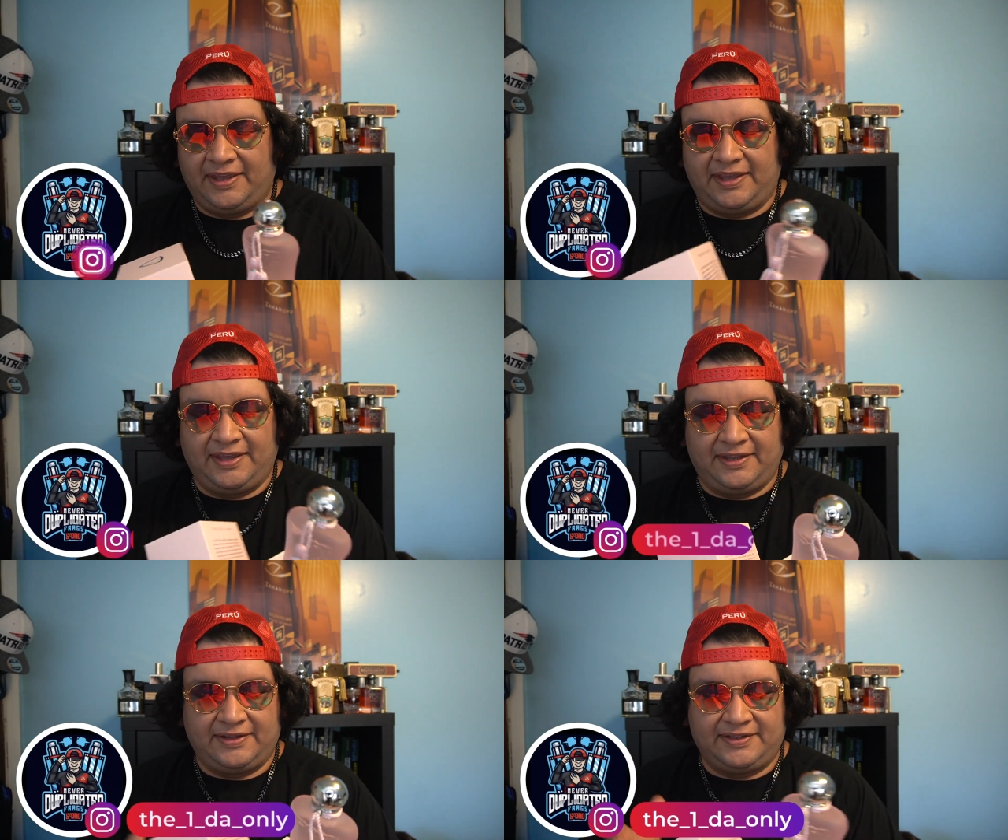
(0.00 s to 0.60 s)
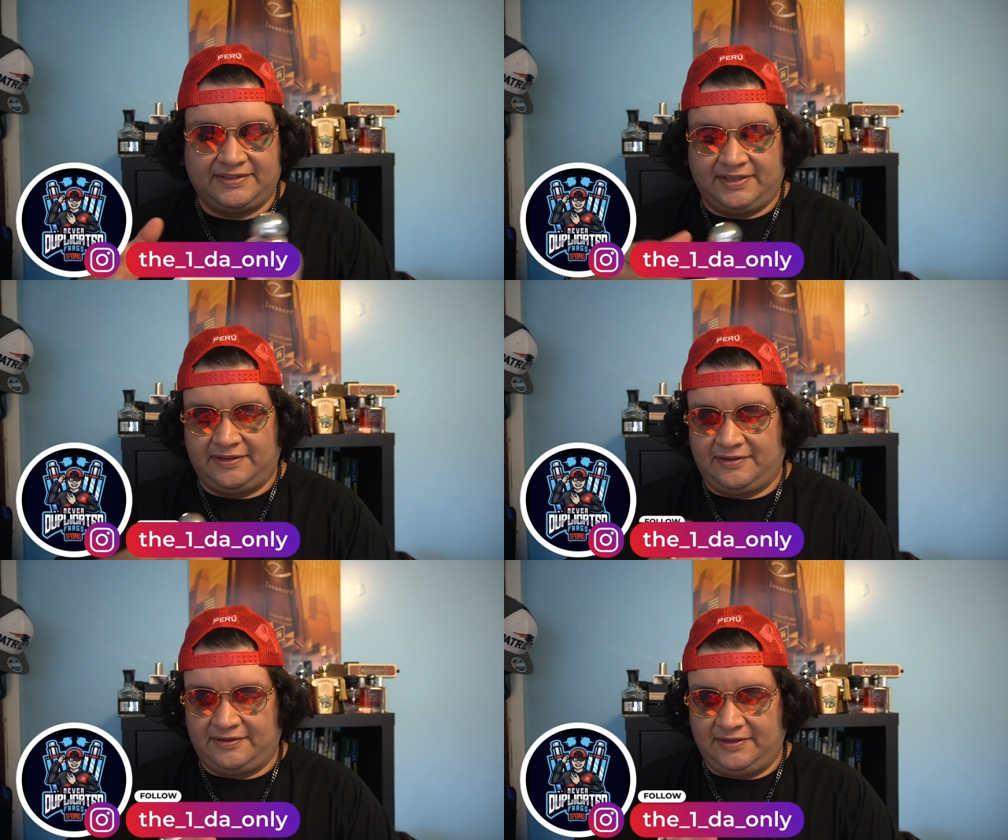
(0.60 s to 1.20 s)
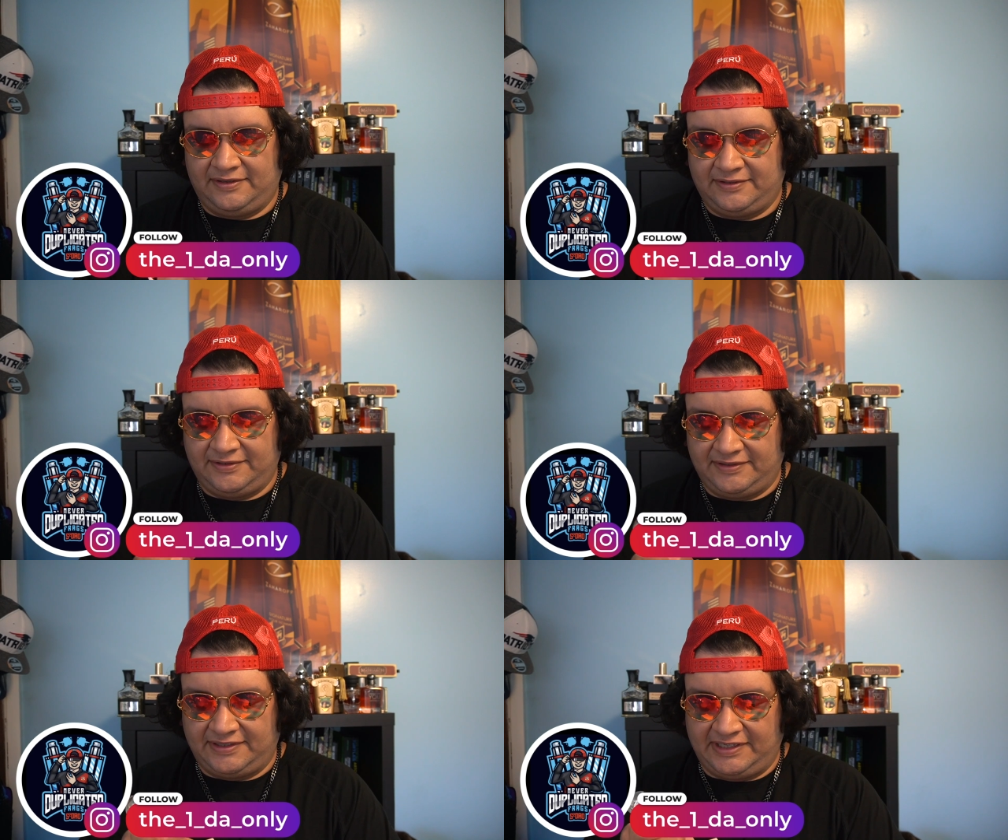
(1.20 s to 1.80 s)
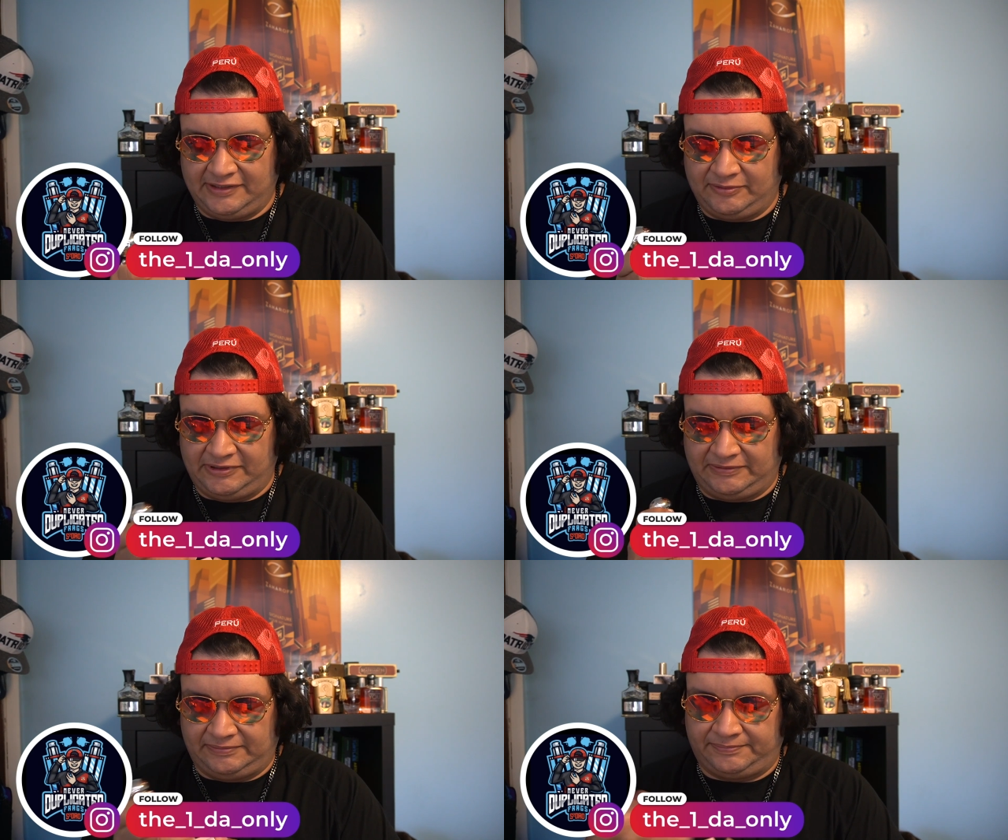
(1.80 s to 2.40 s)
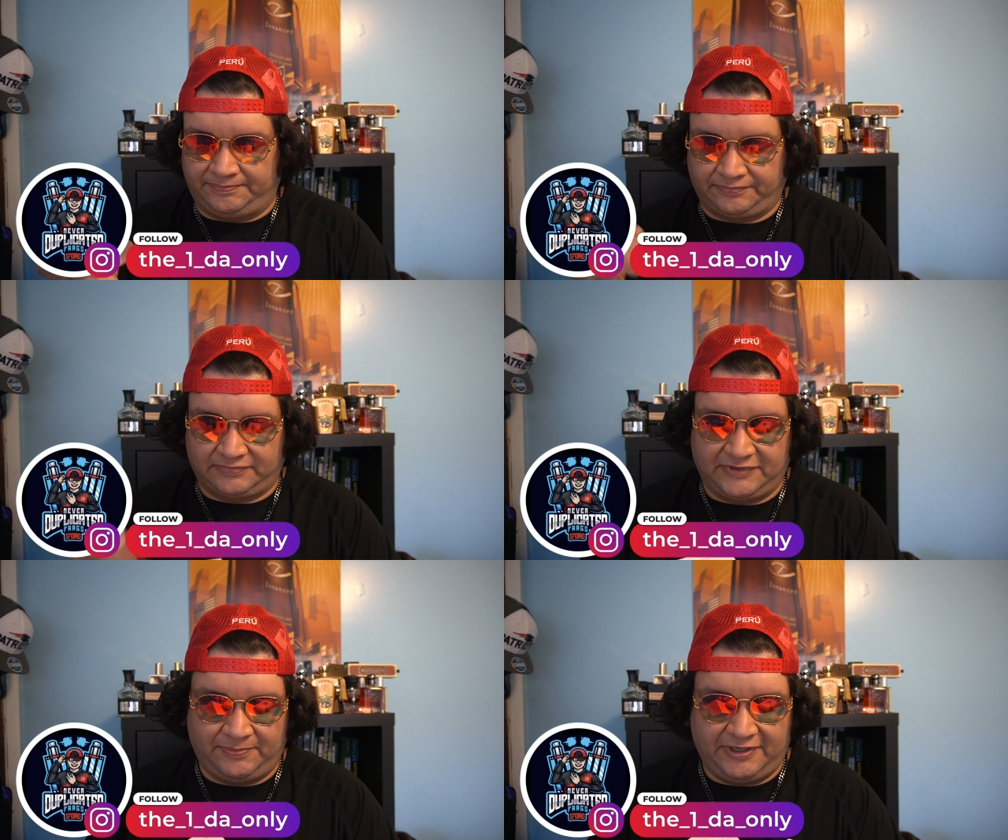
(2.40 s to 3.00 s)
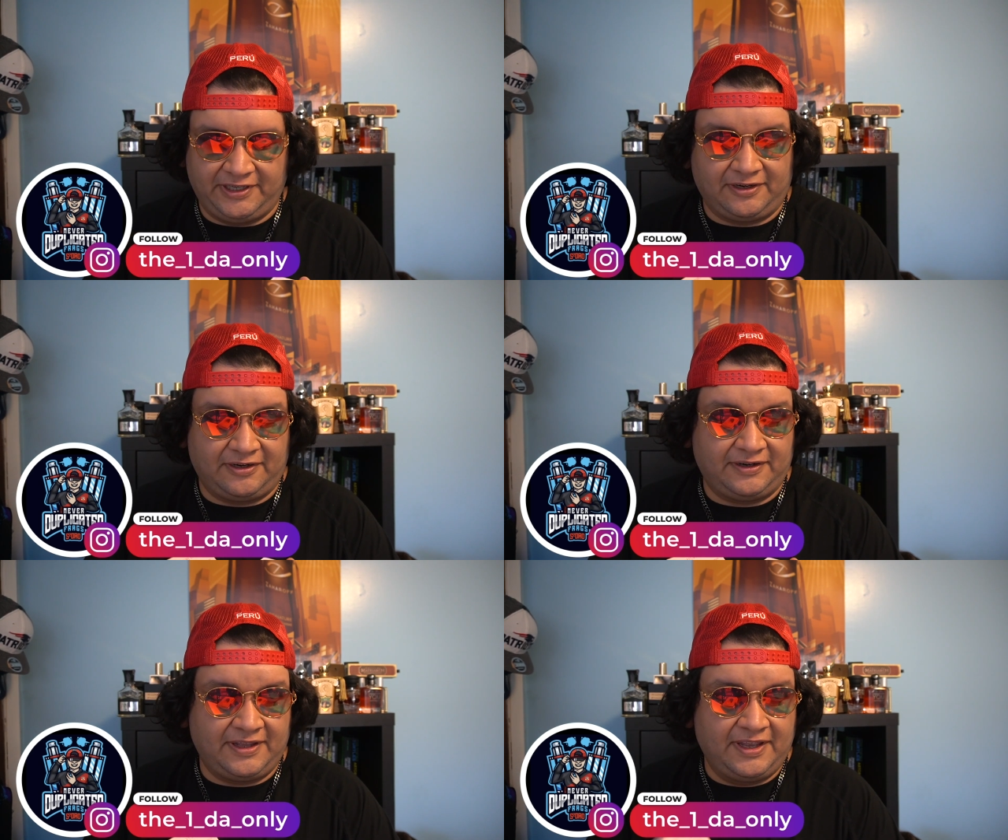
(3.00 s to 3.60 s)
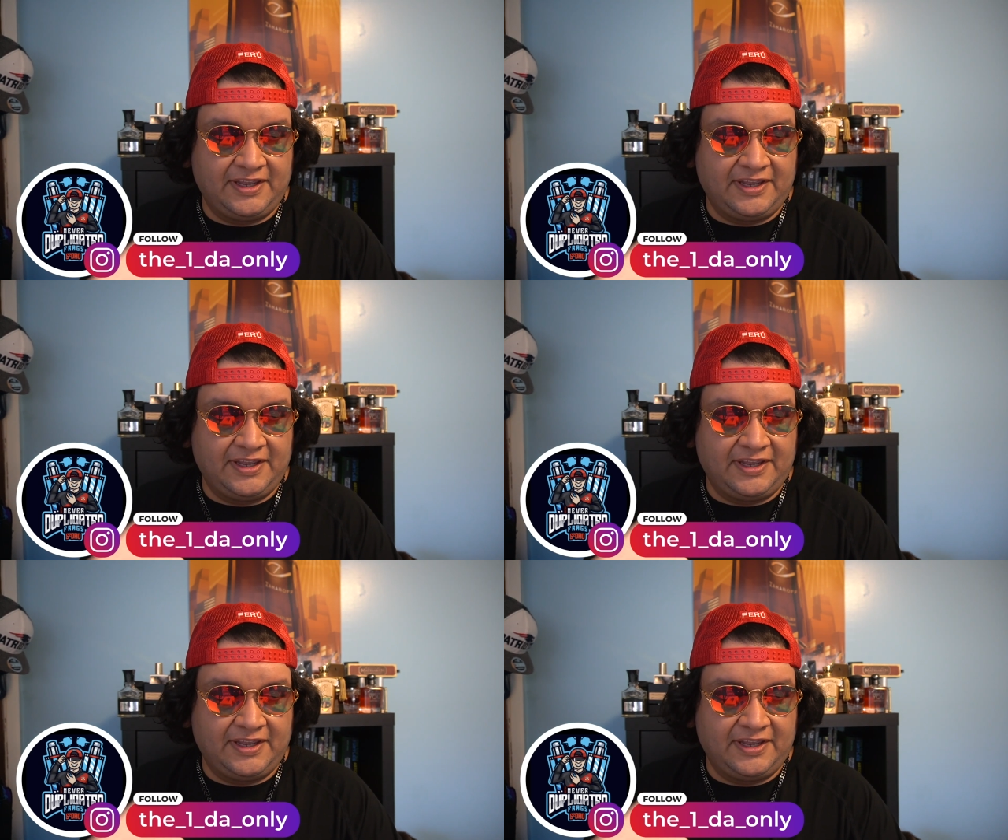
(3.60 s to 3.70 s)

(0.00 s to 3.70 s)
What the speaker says: And let's get on to the next one. It's pretty hard.